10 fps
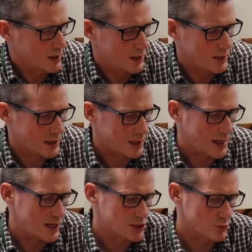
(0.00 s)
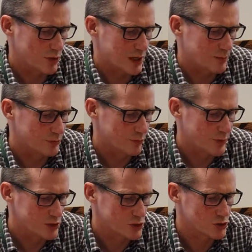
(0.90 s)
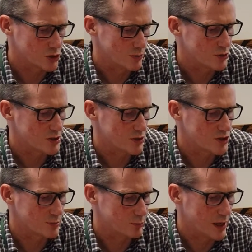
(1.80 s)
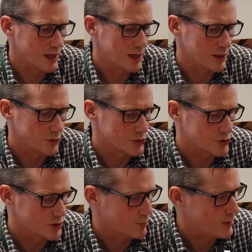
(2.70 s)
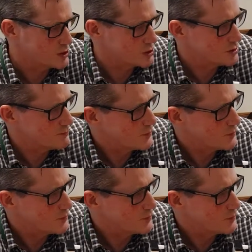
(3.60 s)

and it connects with a couple of pressure tubes to the supply and also to the patient.